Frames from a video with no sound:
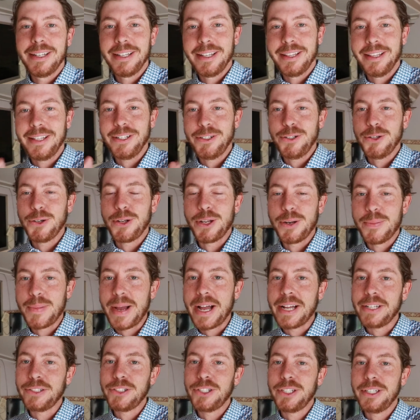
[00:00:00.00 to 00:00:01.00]
that you can
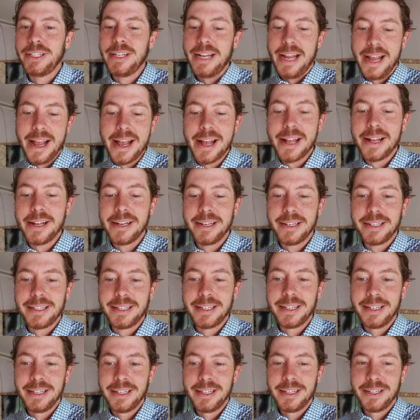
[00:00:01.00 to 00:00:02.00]
imagine, and
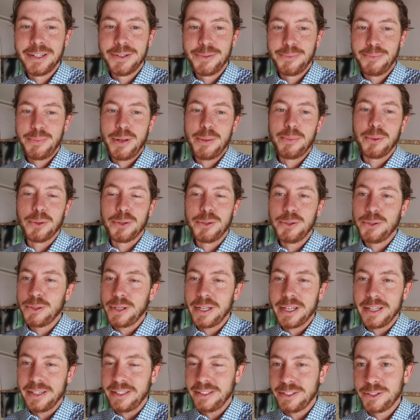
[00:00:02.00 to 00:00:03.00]
people do
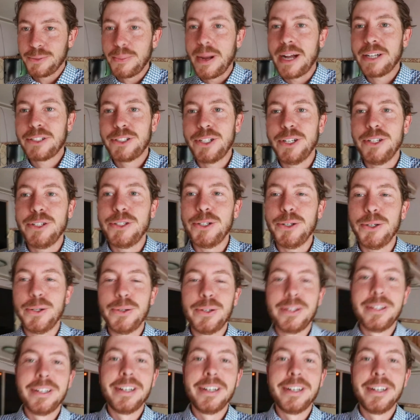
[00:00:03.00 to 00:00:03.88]
get smashed into.